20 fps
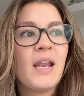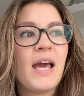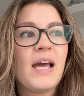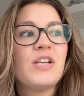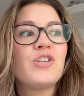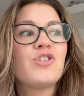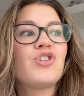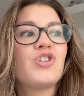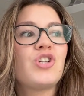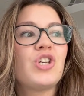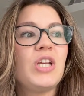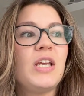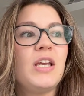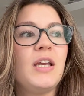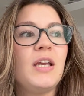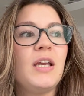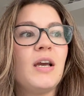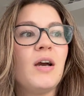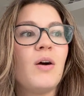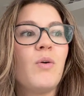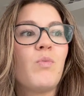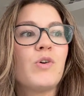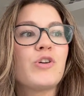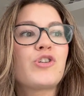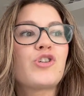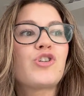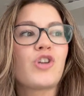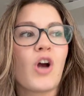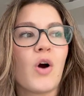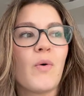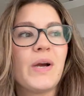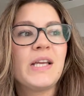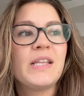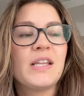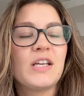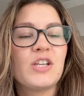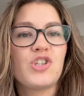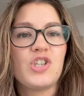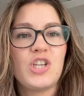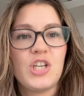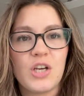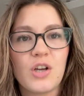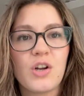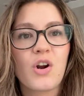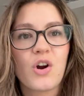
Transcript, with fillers: and she was showing that she could